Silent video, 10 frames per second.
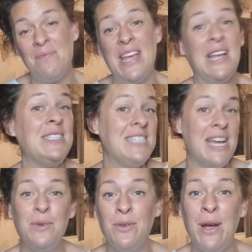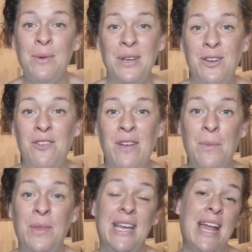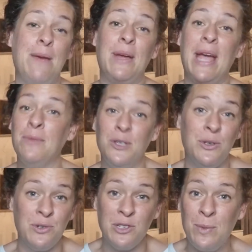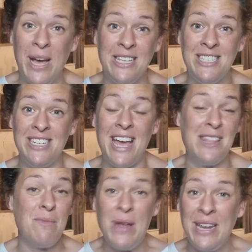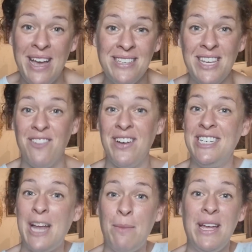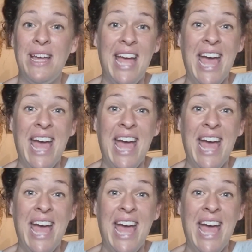And I stayed with Raywin and her family, and I became the children's pastor at the Manukau Salvation Army.